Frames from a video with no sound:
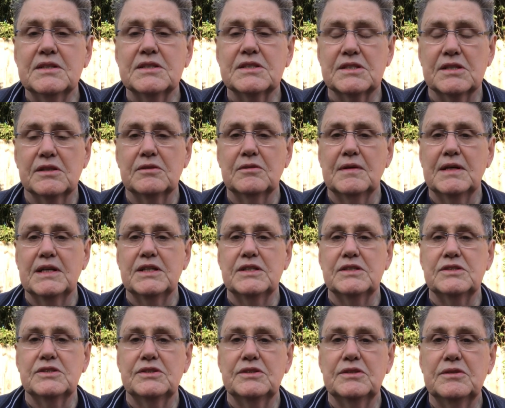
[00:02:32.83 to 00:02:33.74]
So,
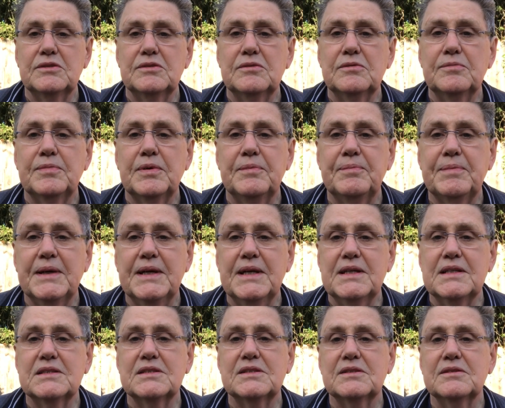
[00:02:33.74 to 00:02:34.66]
as you
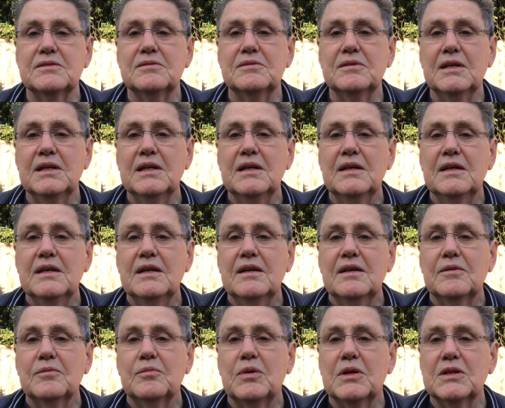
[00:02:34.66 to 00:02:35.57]
prepare to
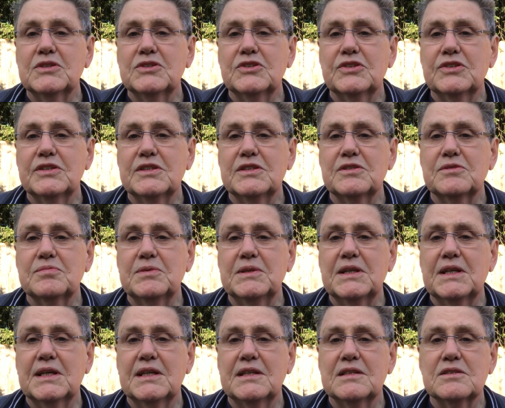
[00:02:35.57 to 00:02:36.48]
watch this
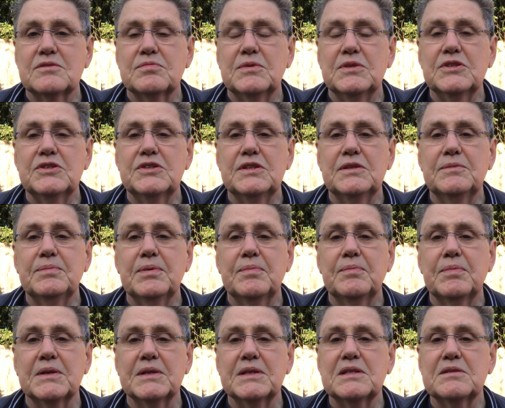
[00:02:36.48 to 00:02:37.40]
weekend's worship,
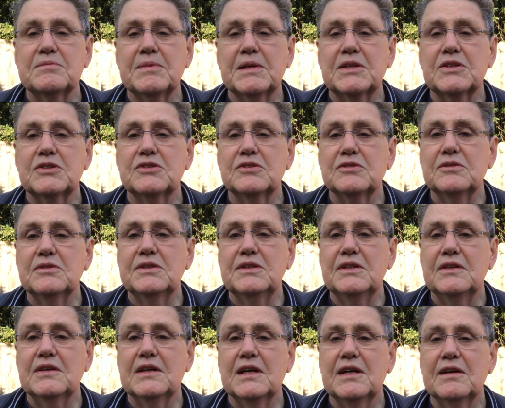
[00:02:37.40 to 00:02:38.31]
please make sure
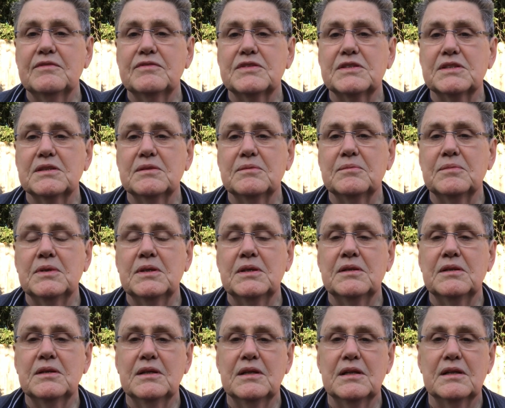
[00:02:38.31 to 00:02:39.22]
you have some
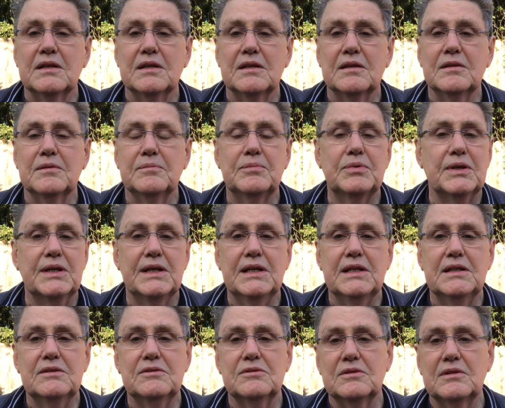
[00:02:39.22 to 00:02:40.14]
uh,
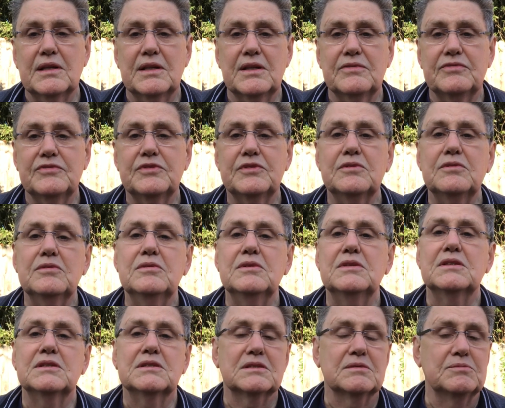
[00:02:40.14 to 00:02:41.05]
bread or other food,
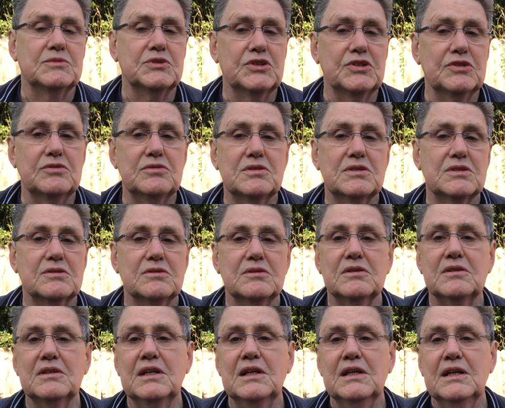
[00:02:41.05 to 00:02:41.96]
some juice
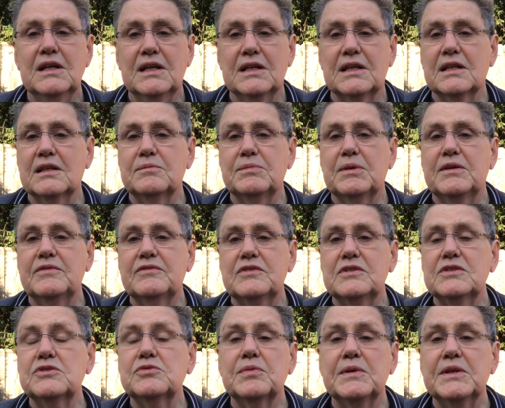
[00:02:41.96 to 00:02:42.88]
or another
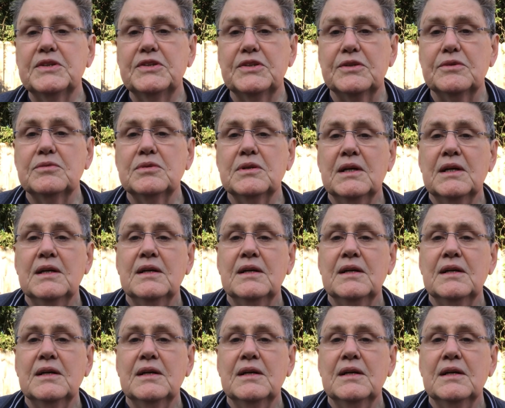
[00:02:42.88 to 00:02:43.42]
beverage with you